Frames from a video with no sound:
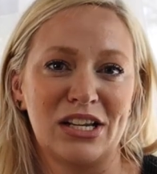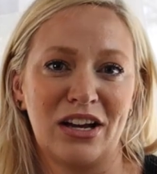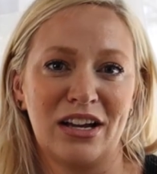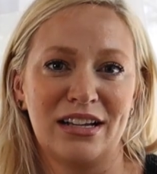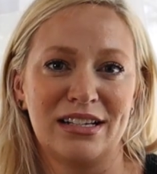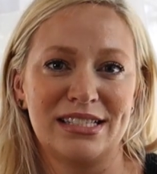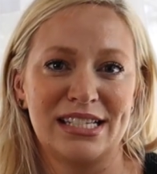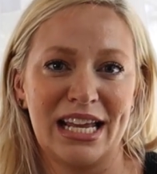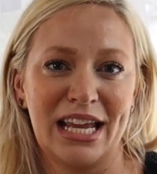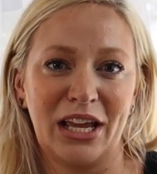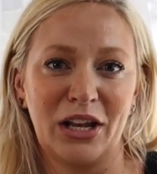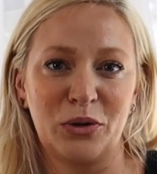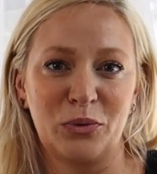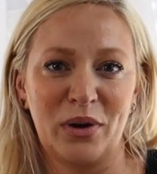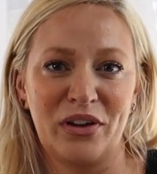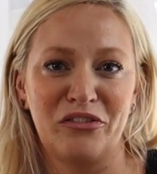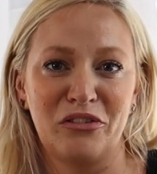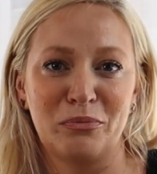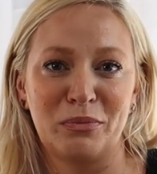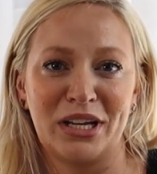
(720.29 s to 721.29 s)
not taken
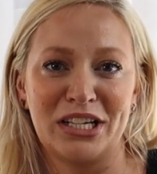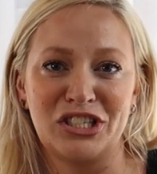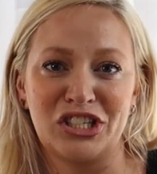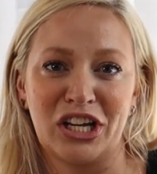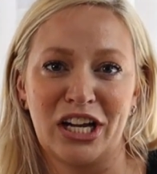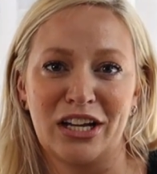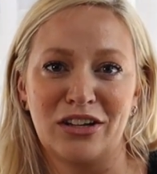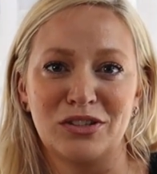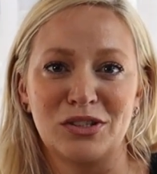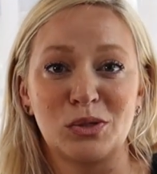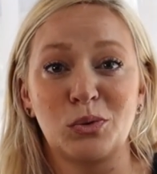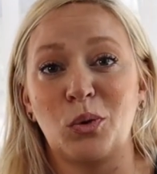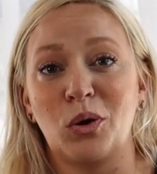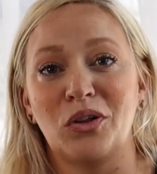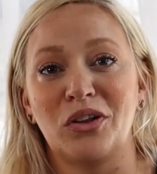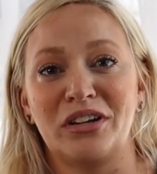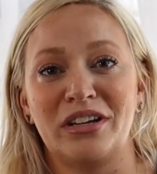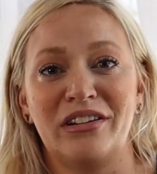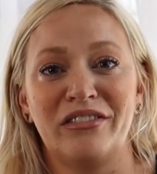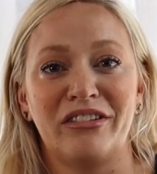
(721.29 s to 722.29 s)
away from my child's
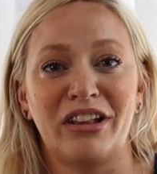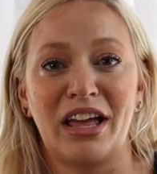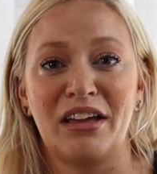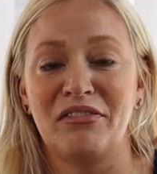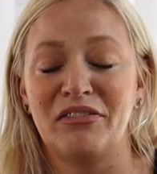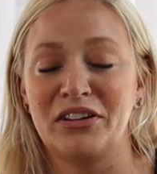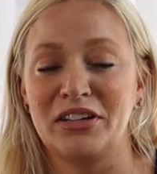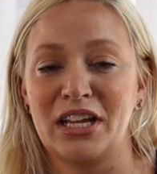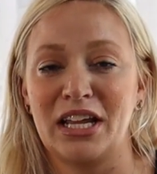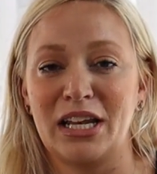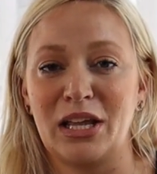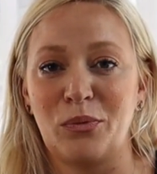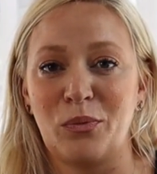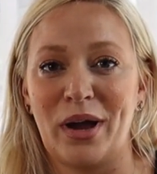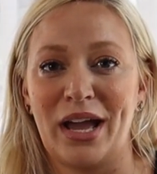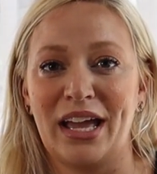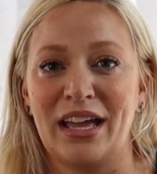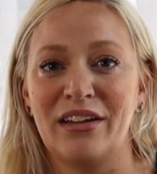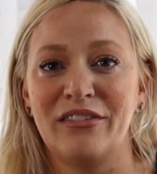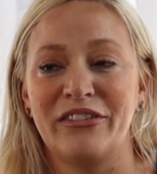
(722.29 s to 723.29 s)
quality of life in any
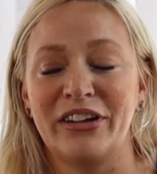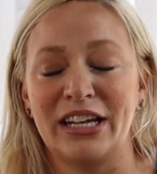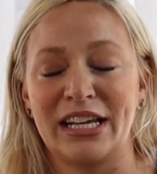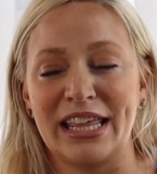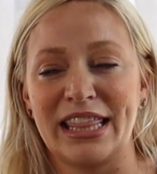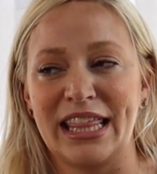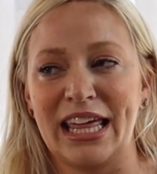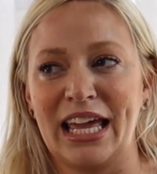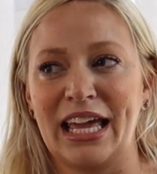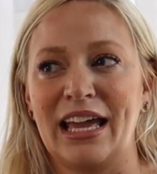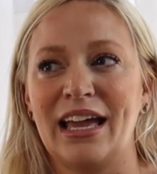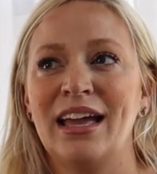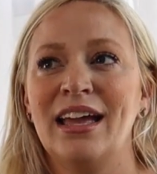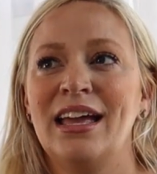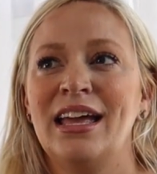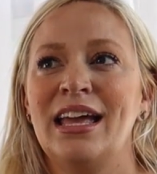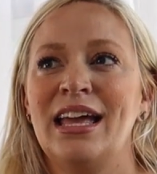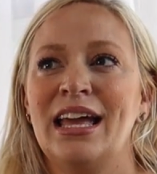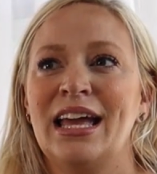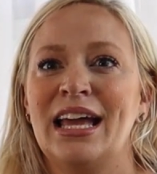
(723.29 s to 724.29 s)
way. If anything,
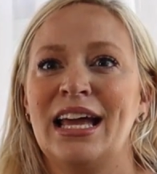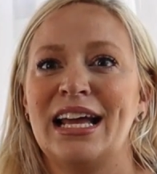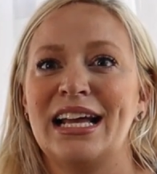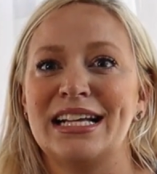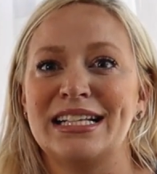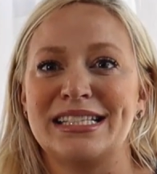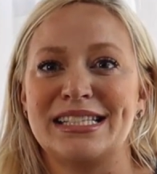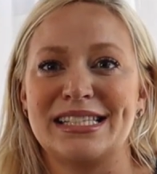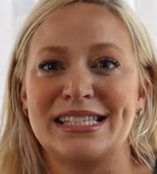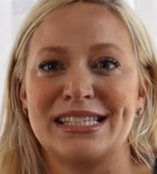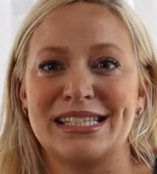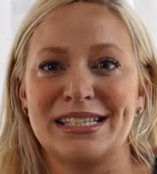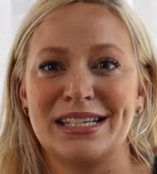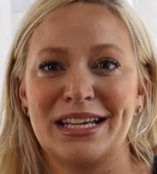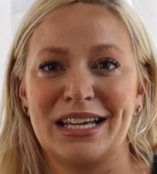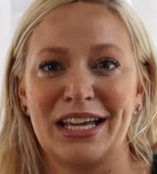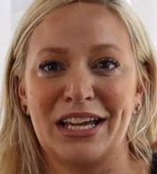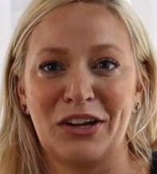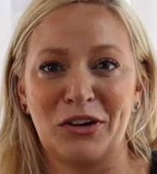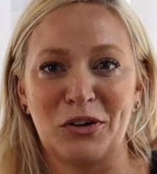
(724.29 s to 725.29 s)
it's
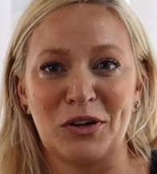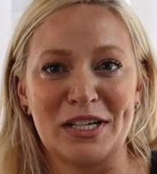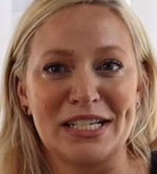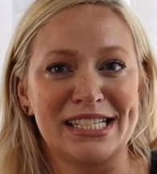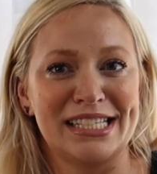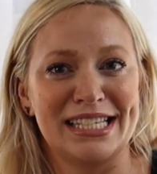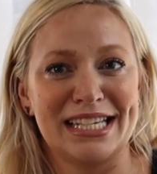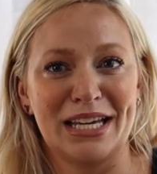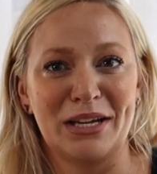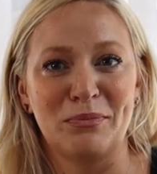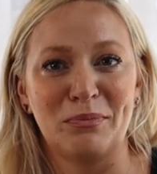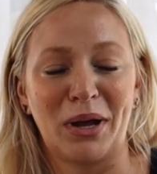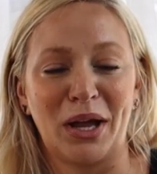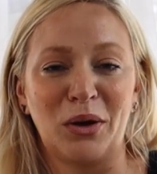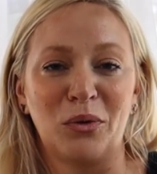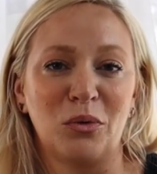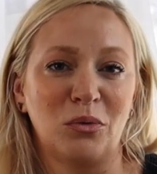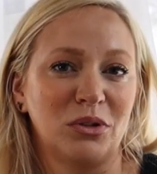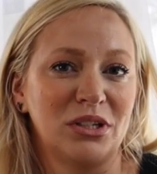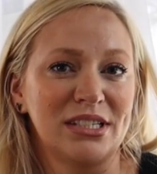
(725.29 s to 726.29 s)
increased it.
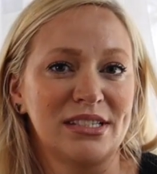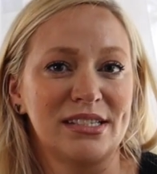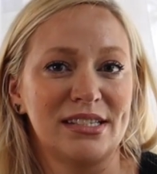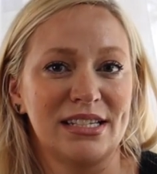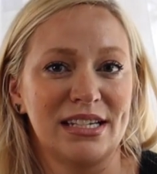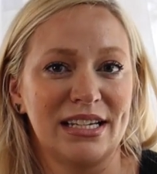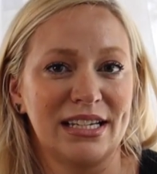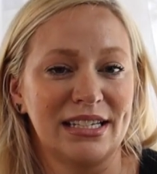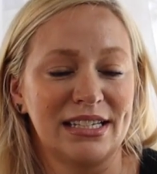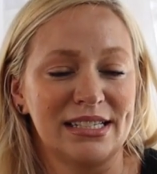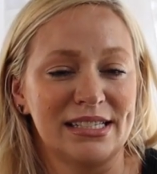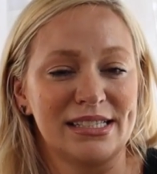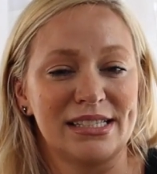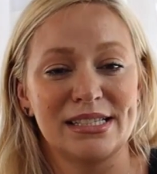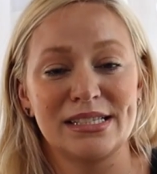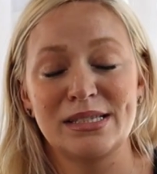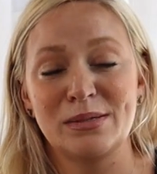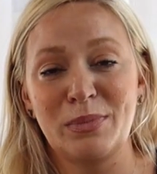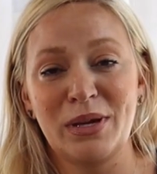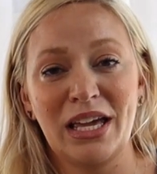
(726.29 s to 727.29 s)
My oldest
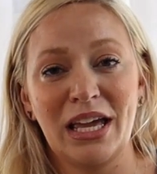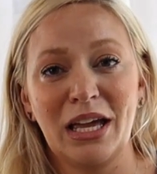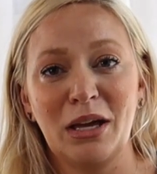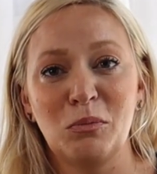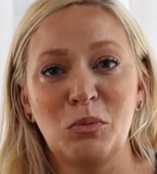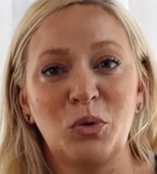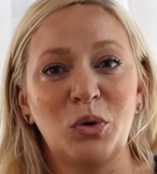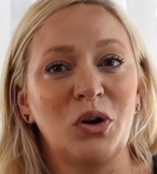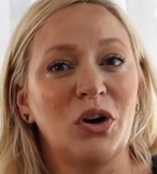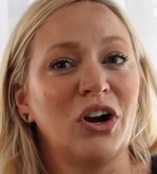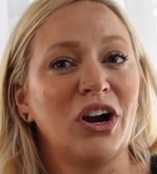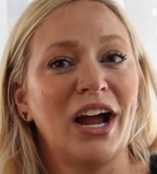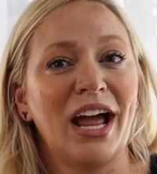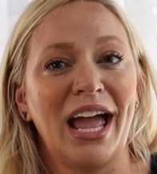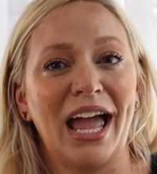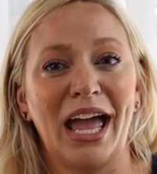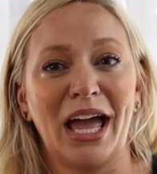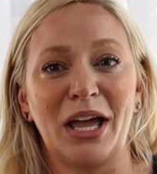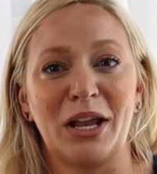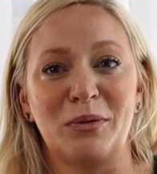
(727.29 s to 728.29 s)
is speaking more
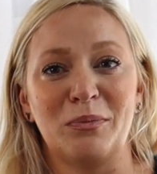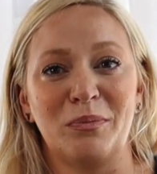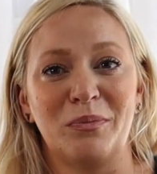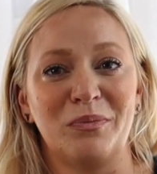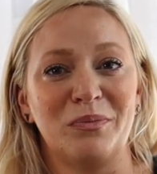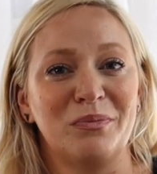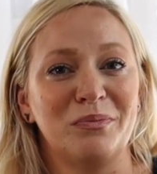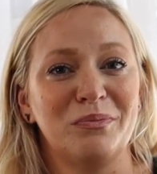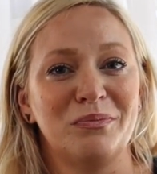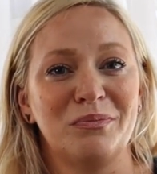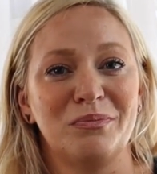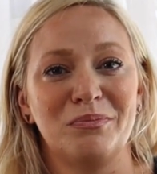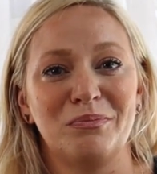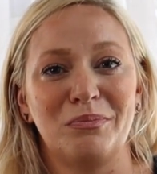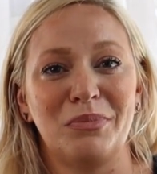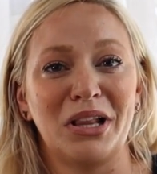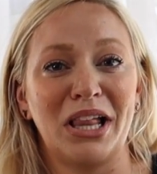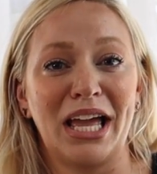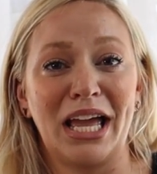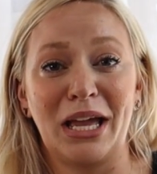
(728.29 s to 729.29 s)
and
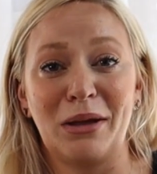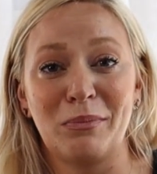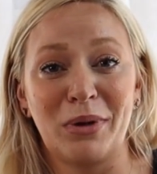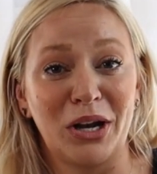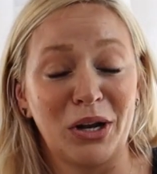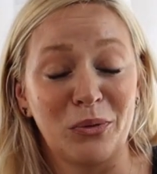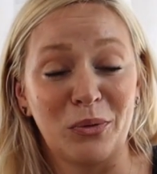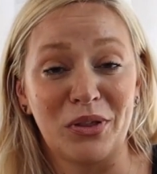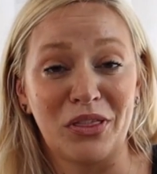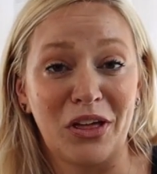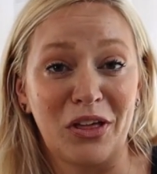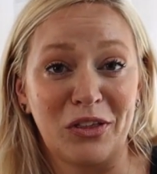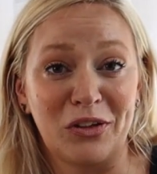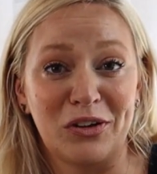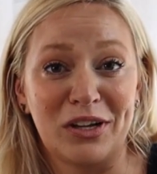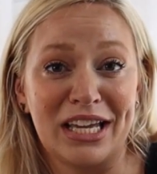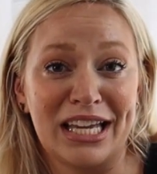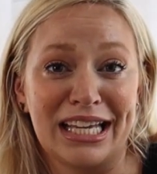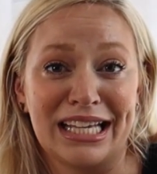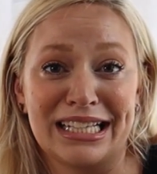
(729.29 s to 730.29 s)
playing better with
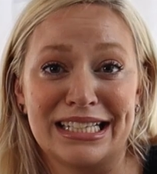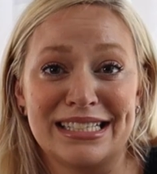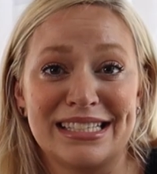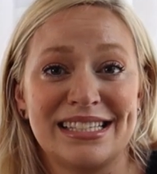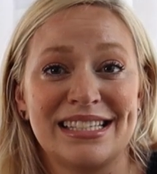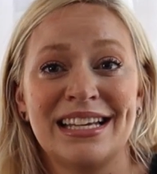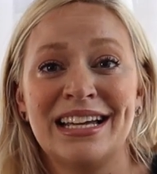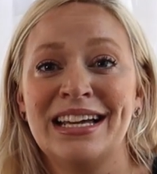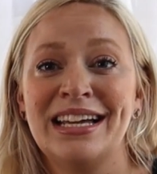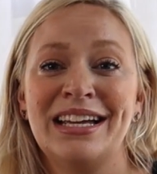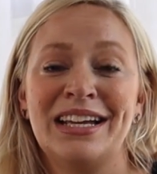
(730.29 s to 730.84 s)
other kids.